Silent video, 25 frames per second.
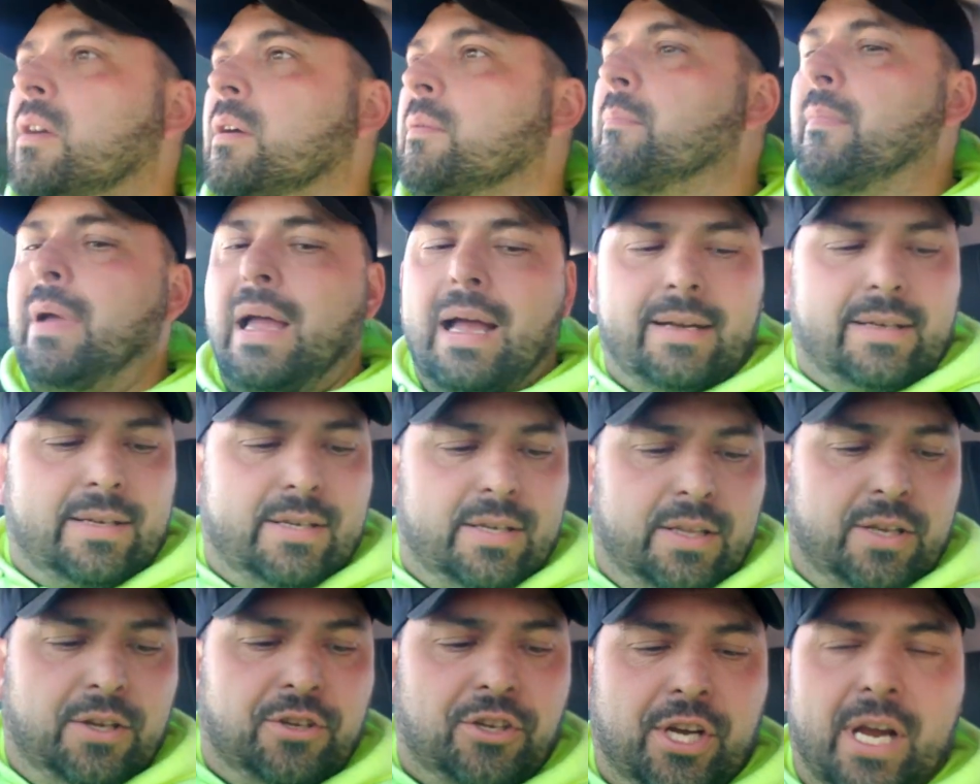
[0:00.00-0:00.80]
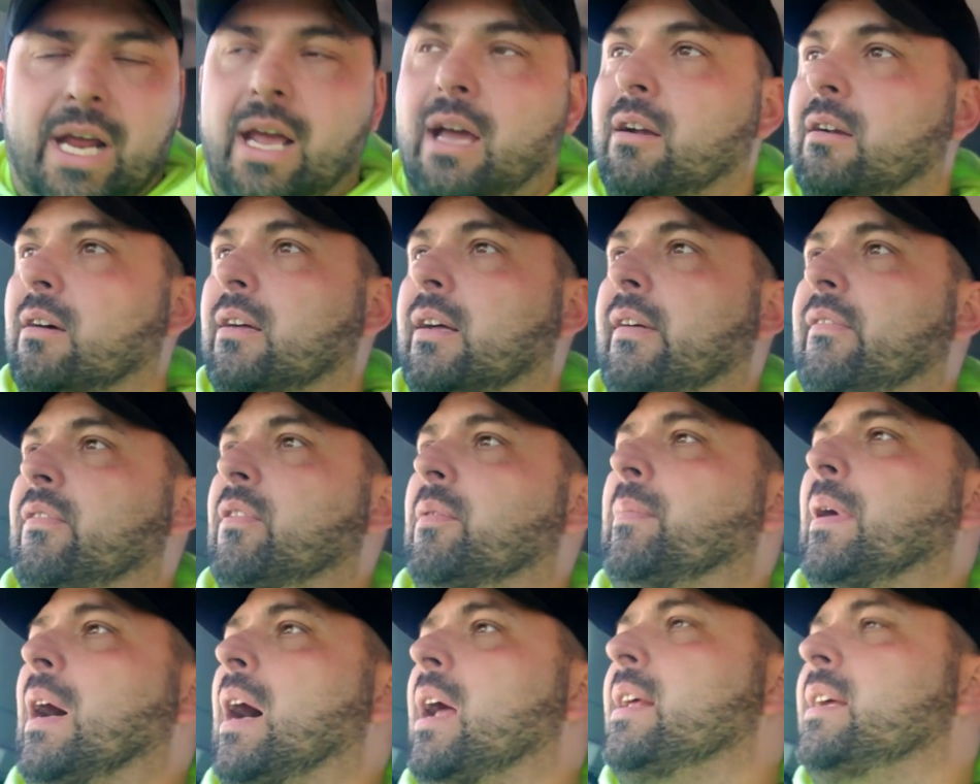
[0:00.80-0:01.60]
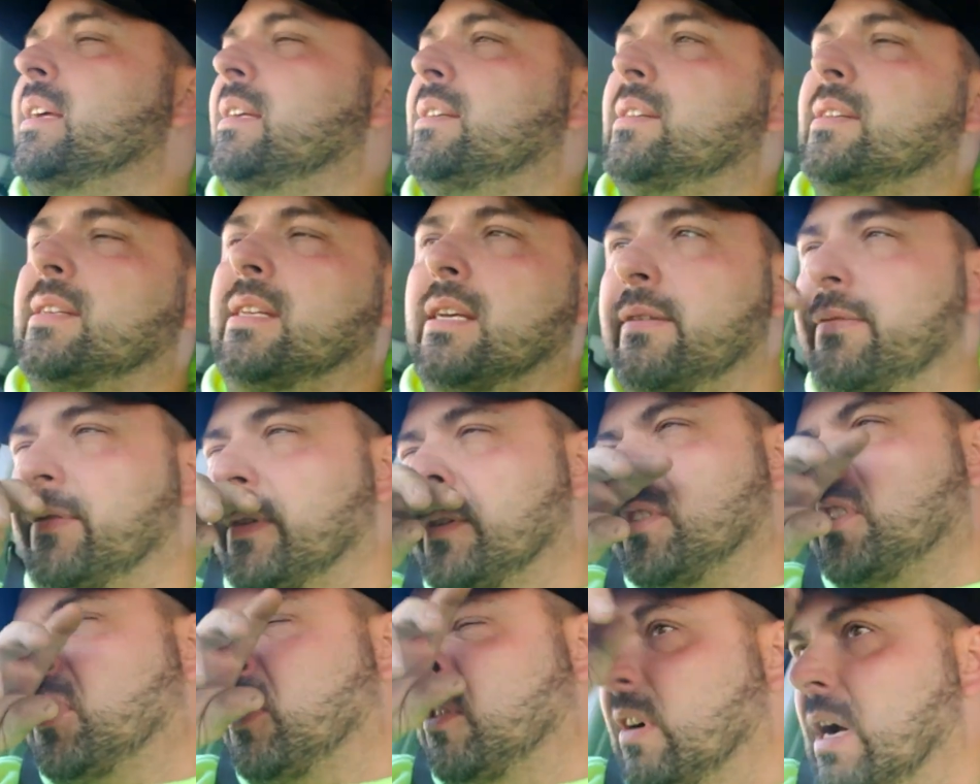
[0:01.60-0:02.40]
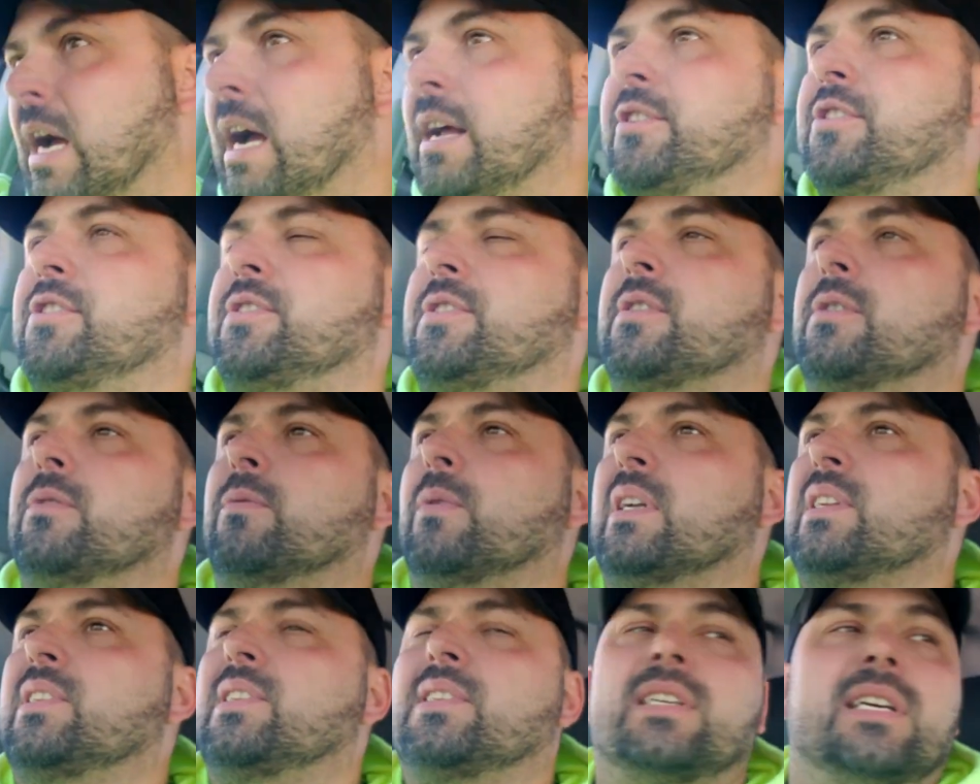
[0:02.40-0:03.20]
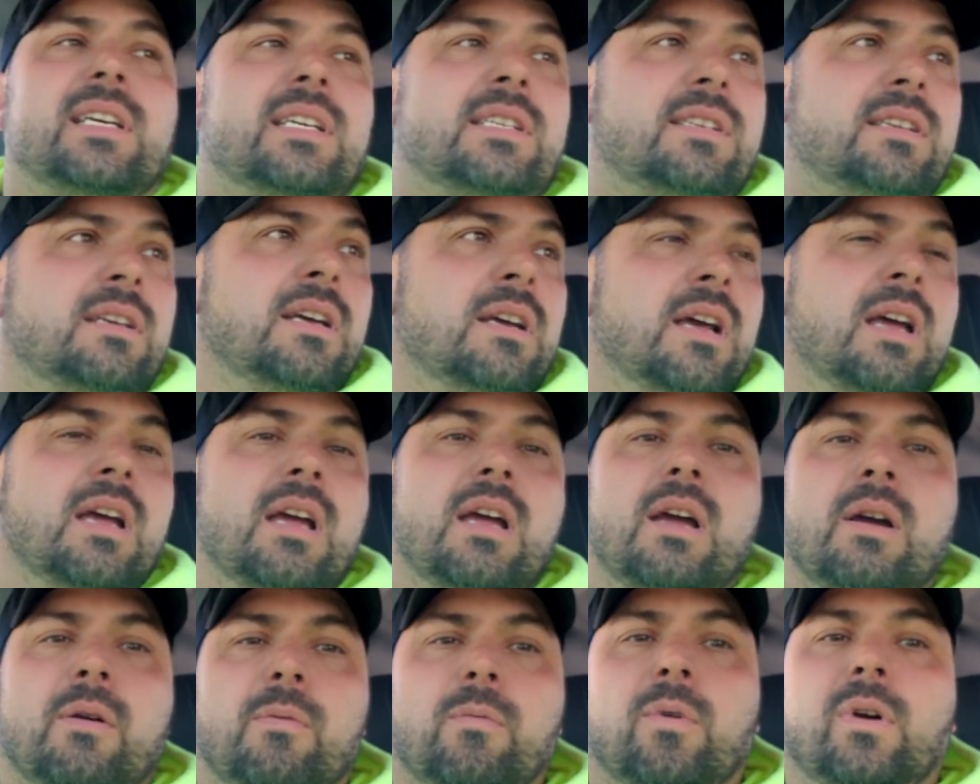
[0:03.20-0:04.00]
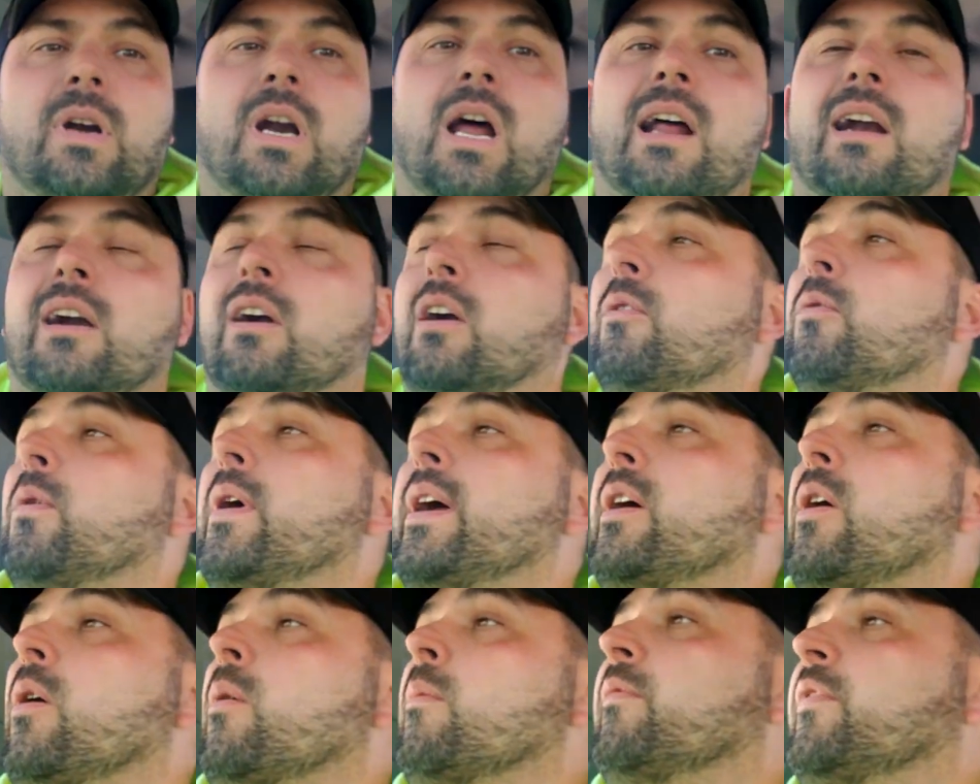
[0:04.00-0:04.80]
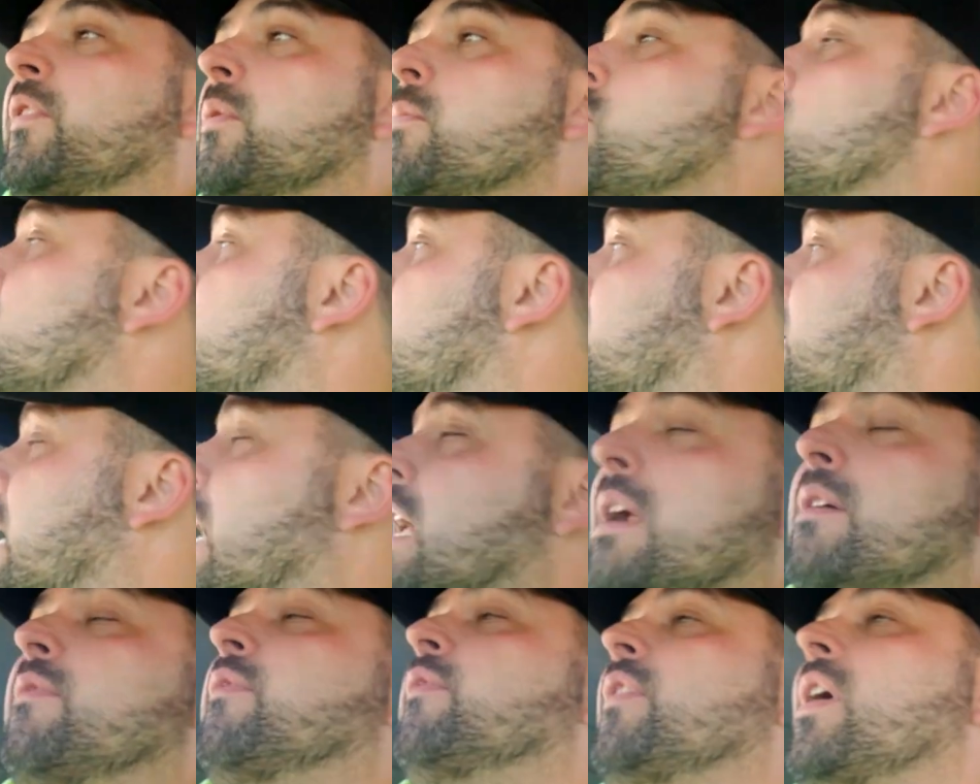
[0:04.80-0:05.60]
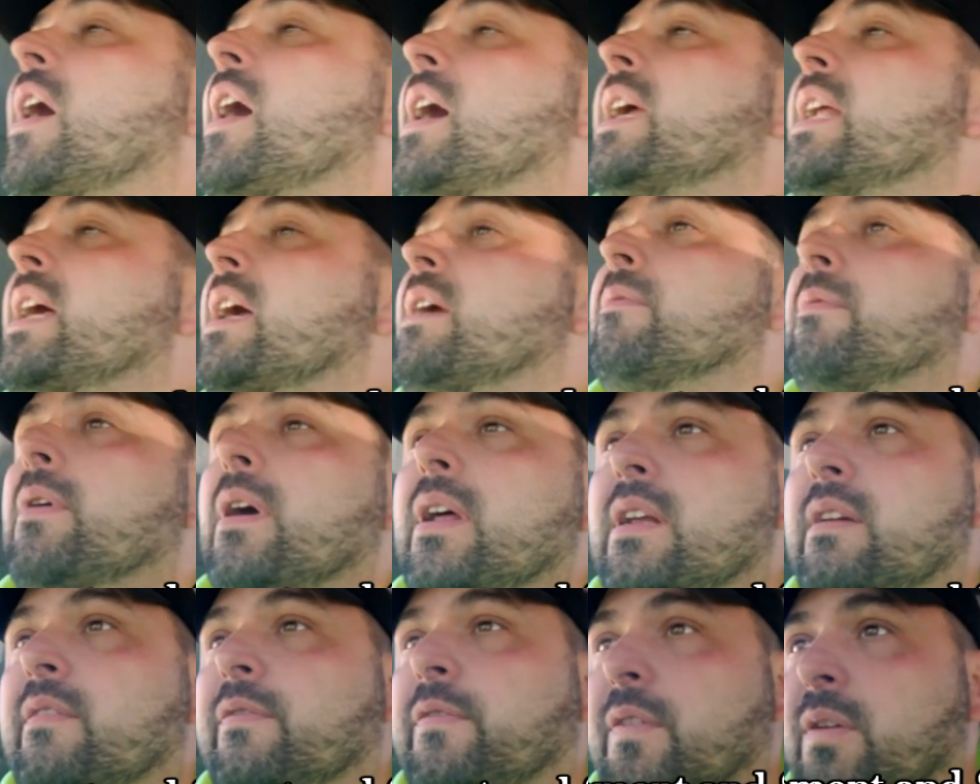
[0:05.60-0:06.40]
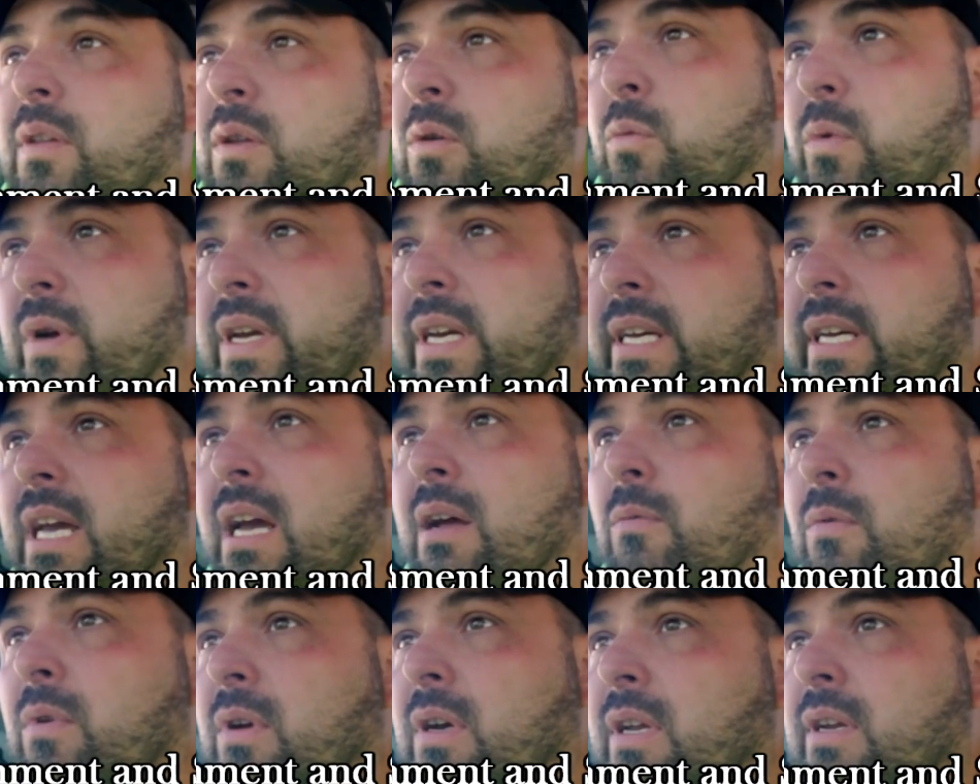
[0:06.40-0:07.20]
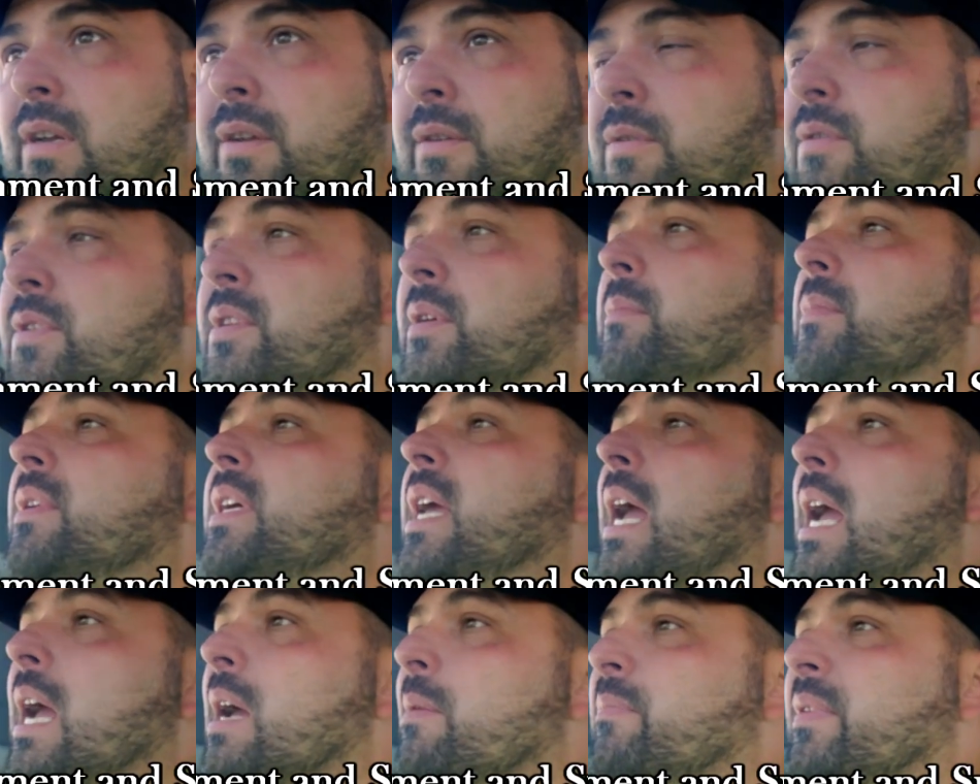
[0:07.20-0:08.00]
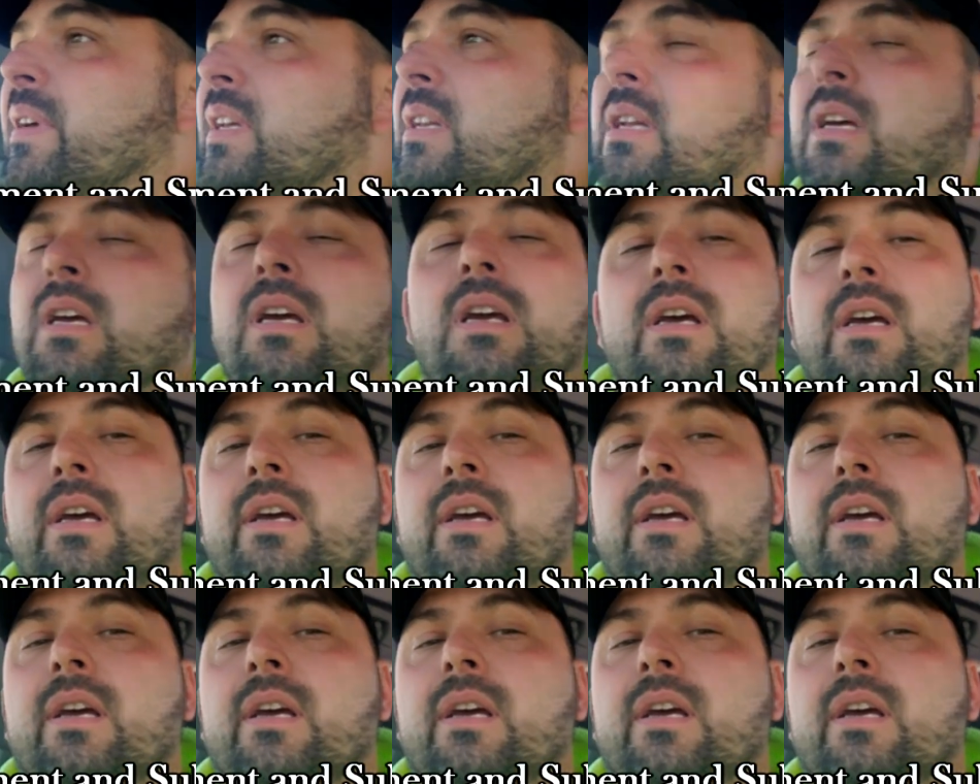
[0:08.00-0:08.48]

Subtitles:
Welcome back to the channel, everybody. Steven's Garage 216. We're on our way home from work on a Friday, ready for the weekend. We're going to do some camping.